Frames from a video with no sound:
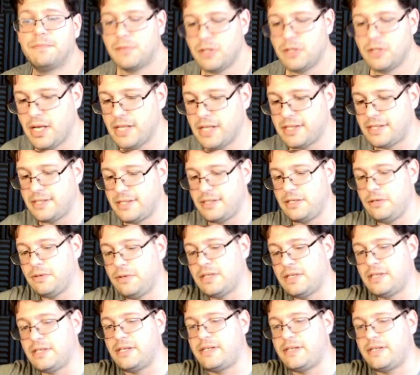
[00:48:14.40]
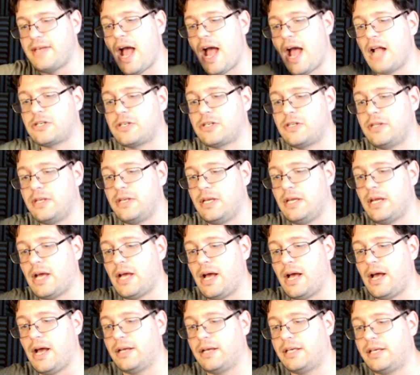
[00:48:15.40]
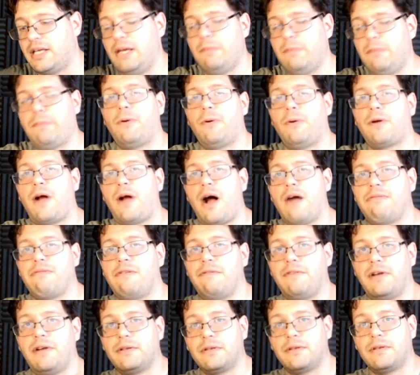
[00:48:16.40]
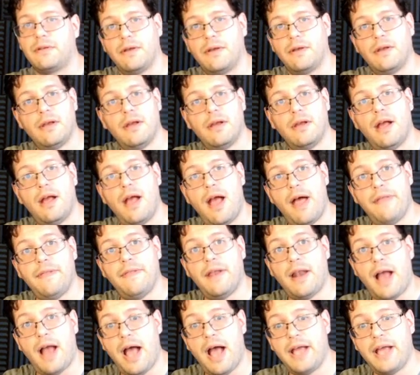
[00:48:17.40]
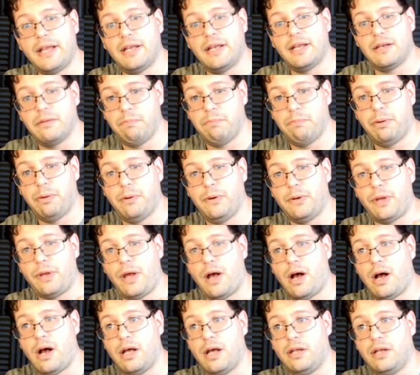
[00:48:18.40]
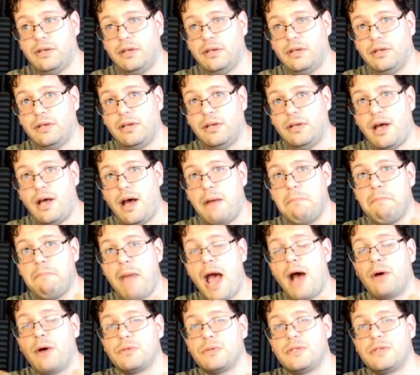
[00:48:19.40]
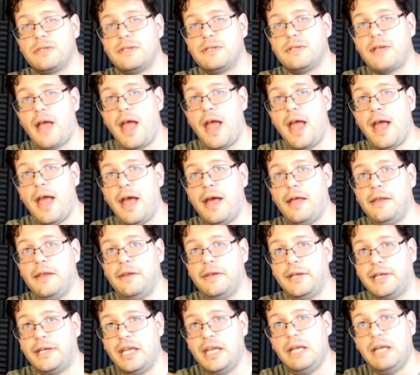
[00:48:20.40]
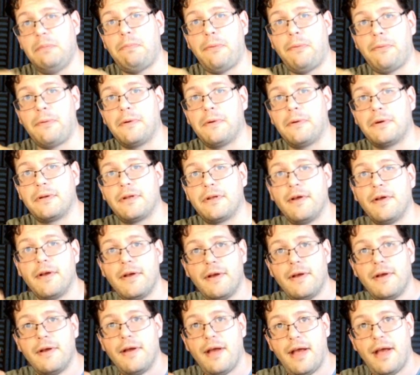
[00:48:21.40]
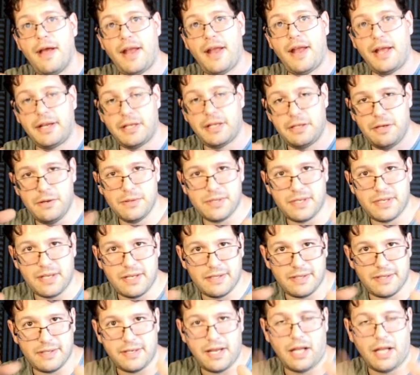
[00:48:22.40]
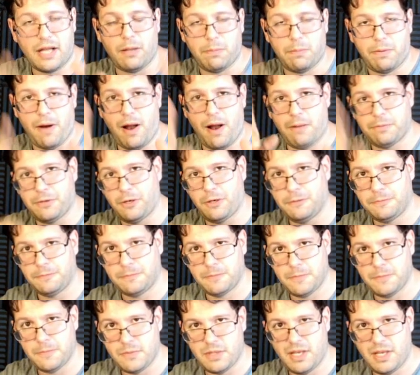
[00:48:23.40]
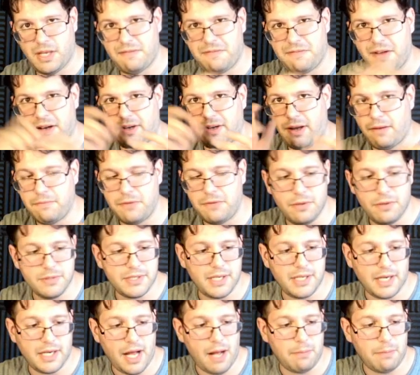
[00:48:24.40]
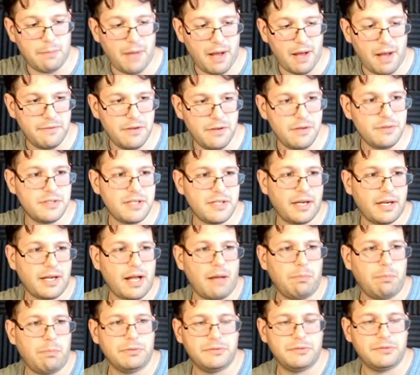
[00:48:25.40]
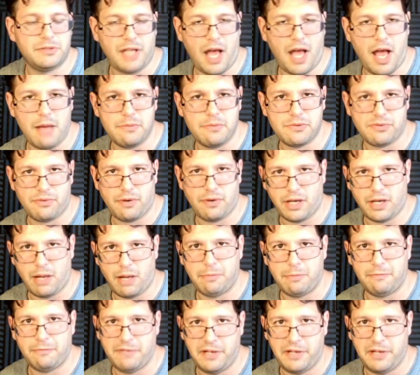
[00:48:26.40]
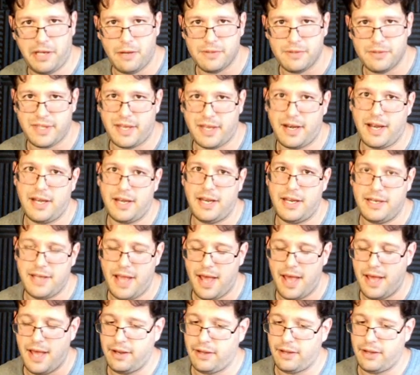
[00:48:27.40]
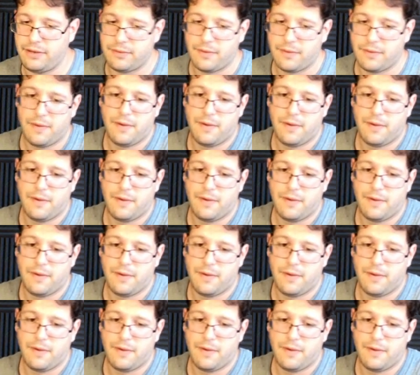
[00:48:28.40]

You can detach the keyboard off of it, and then I can put on a mouse and a keyboard, and I can use it as a teleprompter. In fact, I've used it a couple times for a couple videos that I need to edit.